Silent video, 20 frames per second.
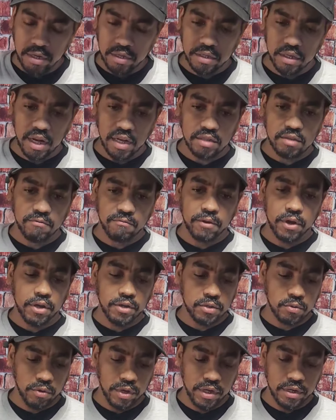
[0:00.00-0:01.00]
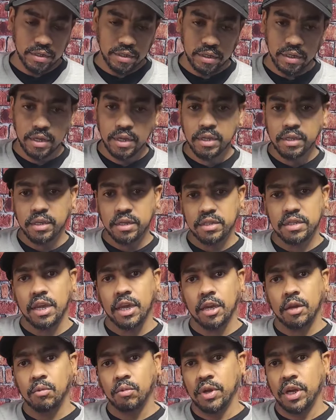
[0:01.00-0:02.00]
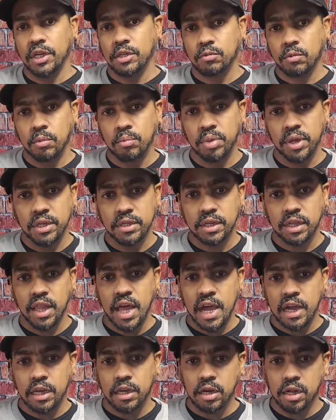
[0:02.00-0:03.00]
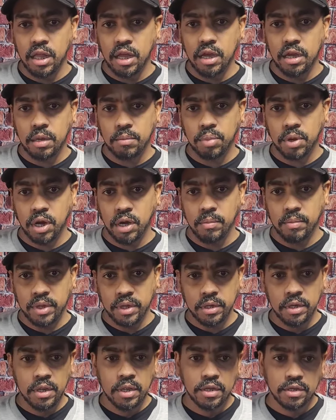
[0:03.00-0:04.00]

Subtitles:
So that's the first reason. The second reason would be to lock your glove compartment.